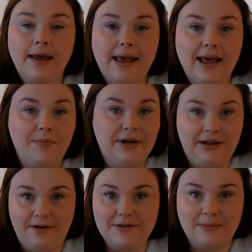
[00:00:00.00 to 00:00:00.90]

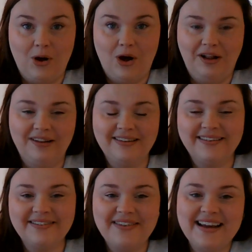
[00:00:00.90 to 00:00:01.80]
happening of them all.
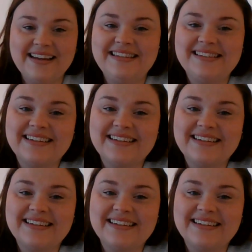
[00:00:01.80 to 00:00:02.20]
But,